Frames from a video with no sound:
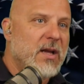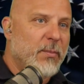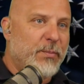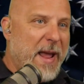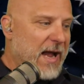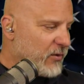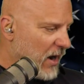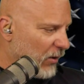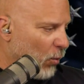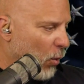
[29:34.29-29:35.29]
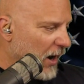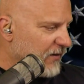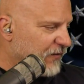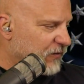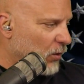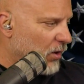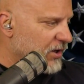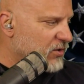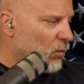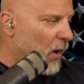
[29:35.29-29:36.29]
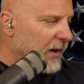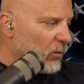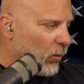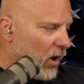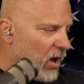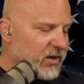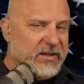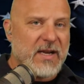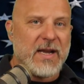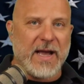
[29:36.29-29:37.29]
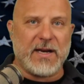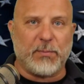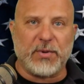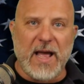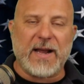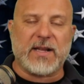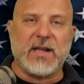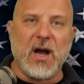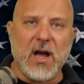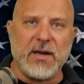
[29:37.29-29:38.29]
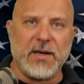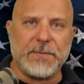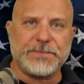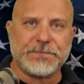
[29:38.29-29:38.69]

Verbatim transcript: background: white floors, white walls, and a black gun.